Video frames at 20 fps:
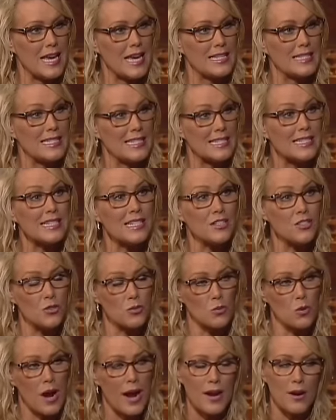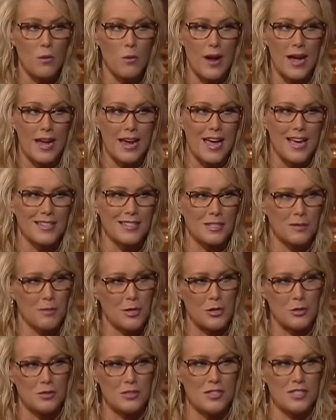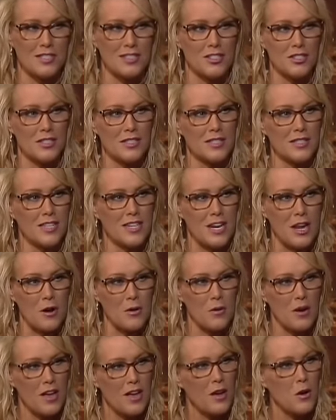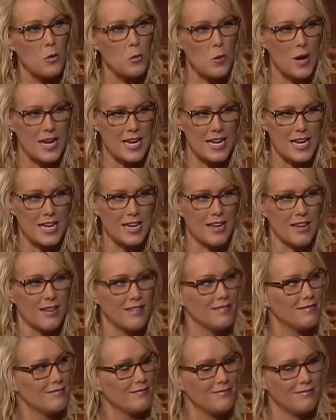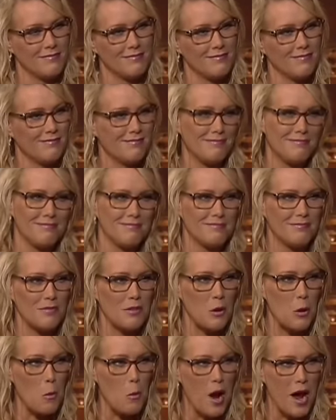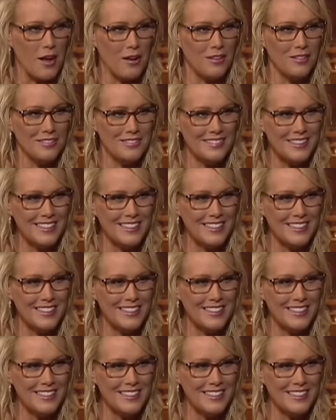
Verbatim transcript: a dentist right away as opposed to just, you know, waiting a while?